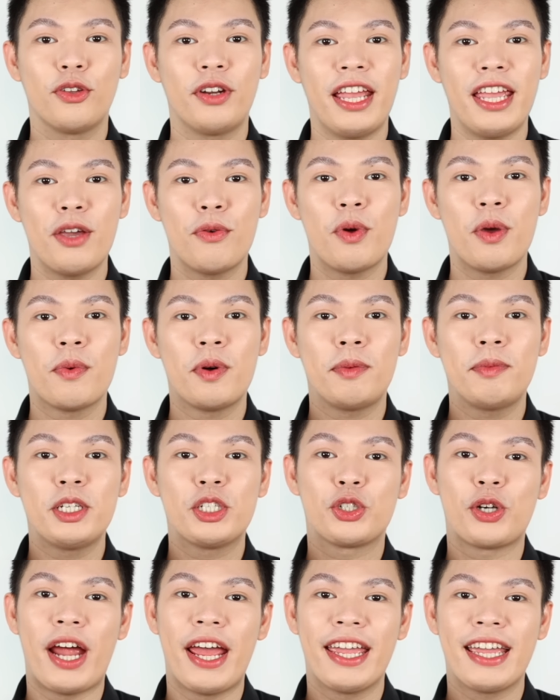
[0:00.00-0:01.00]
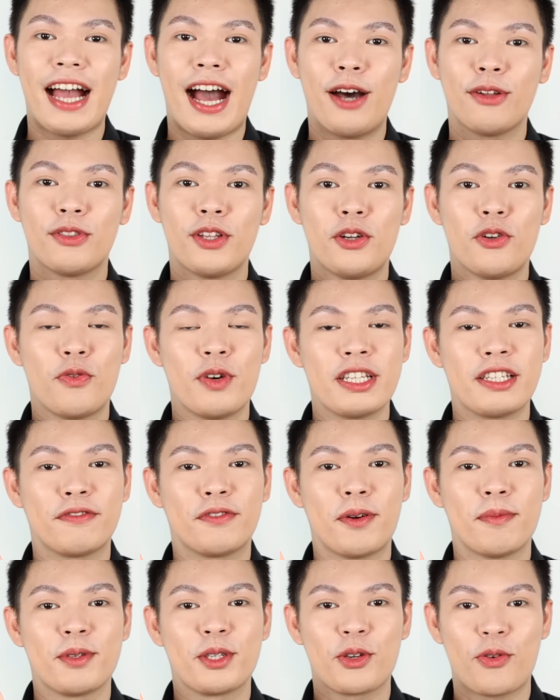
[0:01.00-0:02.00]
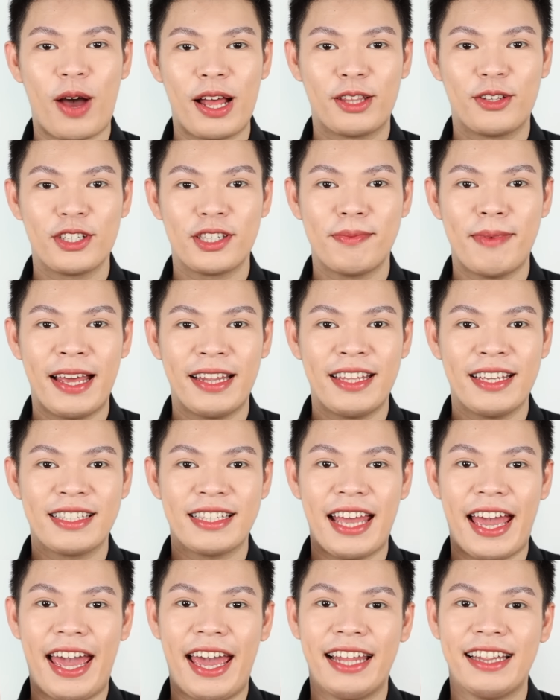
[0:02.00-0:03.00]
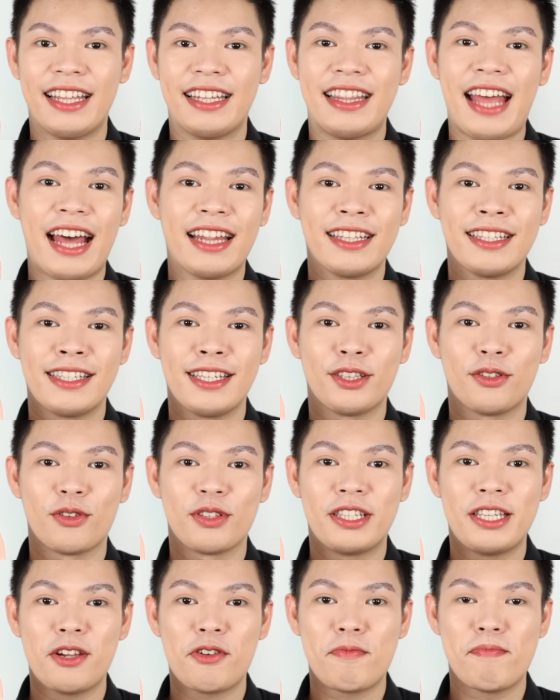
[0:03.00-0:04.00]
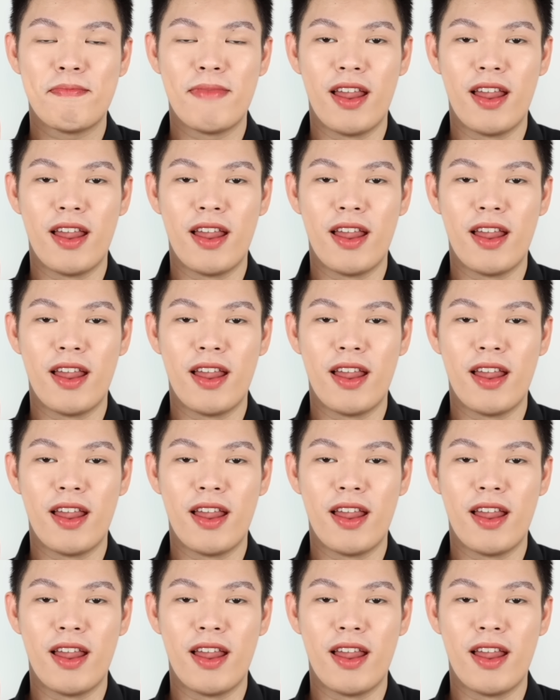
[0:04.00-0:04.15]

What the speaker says: Today, we will be trying out the newest from SQUAD Cosmetics, and that is itong serum